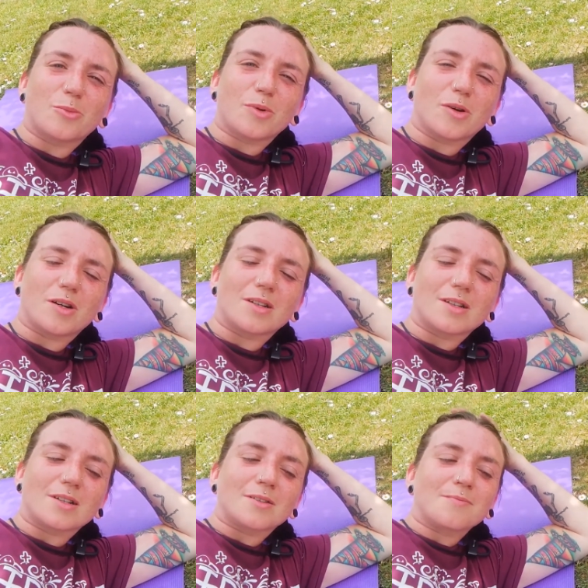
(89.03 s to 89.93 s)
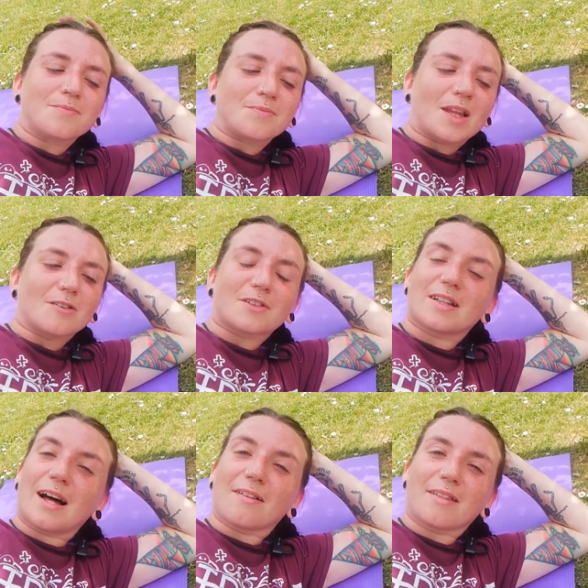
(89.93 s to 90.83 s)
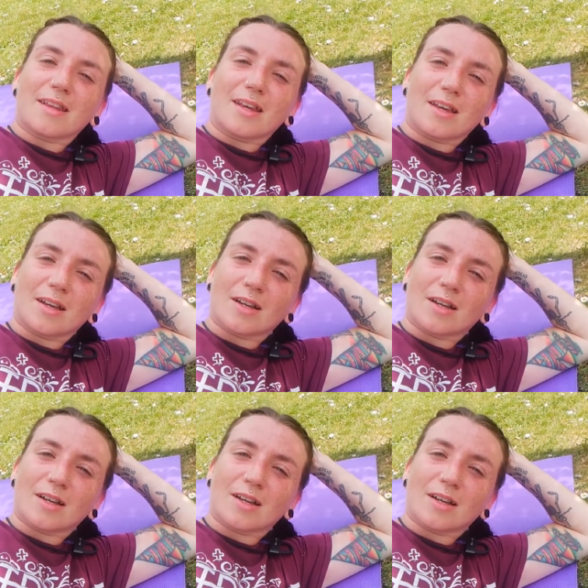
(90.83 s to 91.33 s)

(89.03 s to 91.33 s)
but I'll feel healthy.